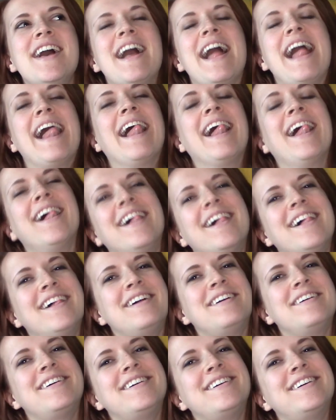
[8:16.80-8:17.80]

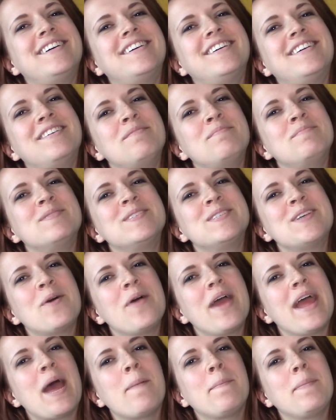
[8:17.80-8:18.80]
I'm so
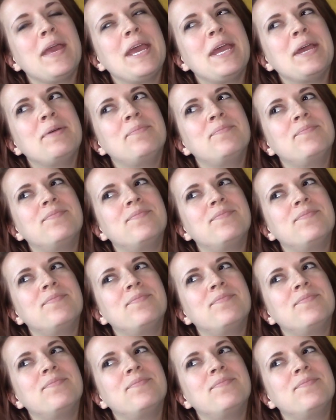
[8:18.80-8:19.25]
happy.